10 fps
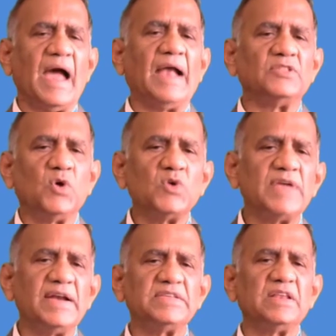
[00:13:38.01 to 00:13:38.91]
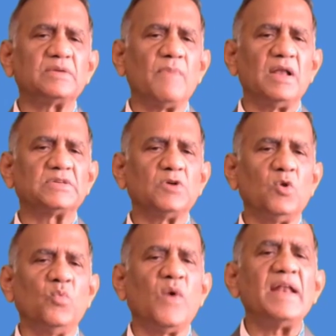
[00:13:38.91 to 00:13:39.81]
and those antigenic
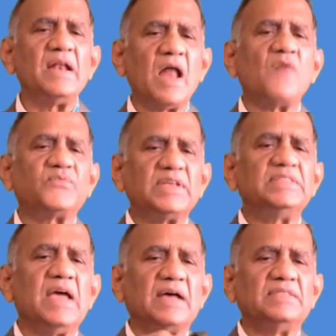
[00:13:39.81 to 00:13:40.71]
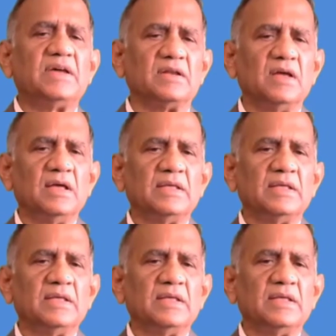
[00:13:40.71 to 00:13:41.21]
molecules, one after the other,